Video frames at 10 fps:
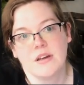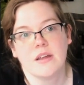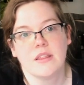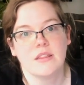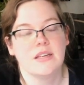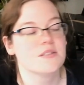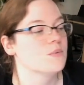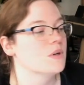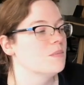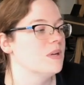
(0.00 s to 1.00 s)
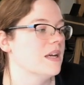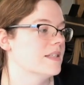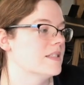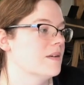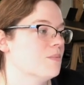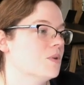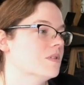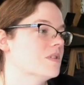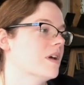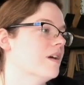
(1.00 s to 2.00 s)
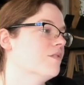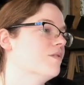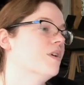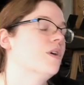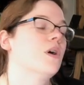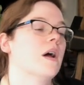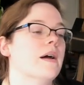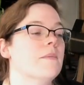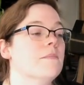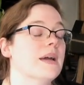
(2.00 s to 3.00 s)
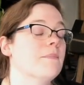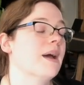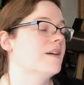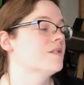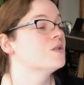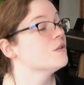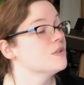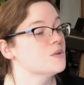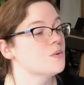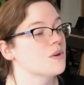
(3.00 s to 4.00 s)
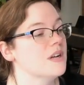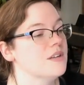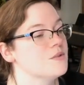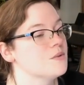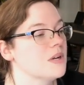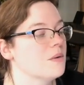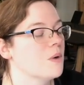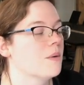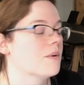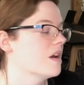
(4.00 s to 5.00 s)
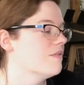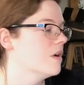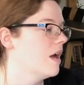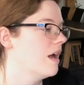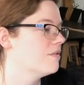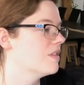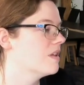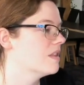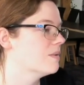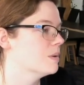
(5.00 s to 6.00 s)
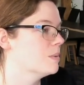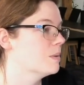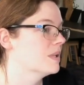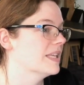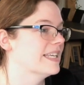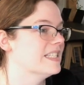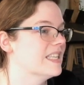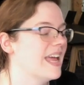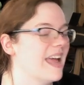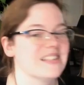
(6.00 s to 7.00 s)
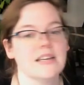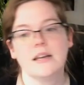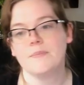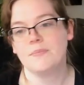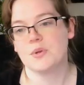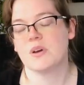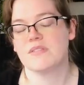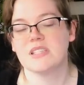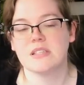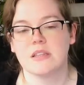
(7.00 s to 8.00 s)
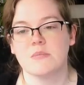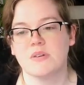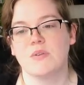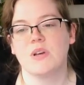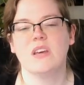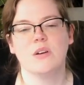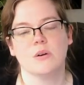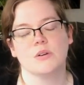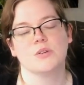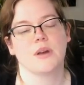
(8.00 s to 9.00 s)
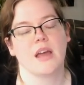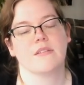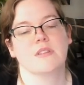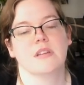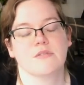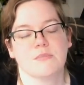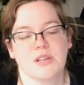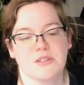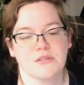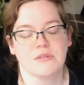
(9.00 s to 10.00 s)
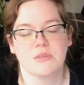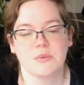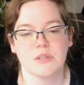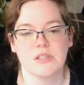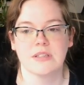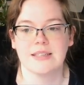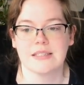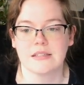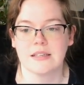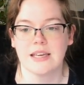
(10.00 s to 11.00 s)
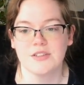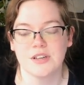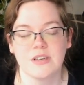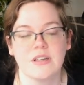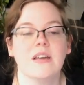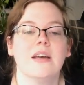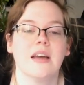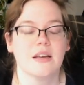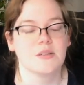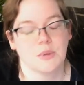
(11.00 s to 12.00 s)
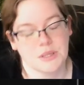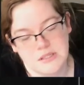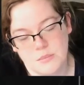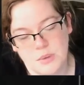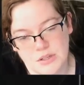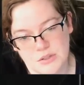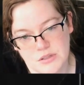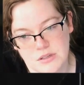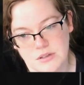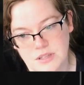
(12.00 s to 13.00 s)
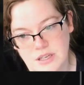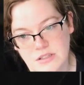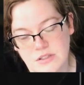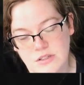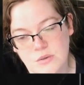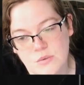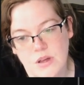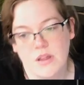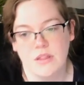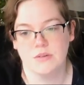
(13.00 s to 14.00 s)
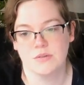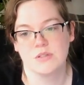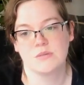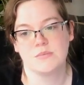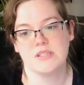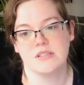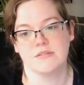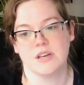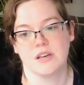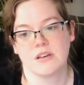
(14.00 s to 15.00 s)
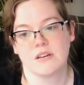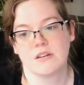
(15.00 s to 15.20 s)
These would be examples of my past service order history, where I would have everything that would be related to that. Do I visit them every year? Do I have the information from the original installation, as well as the pictures that are linked to those specific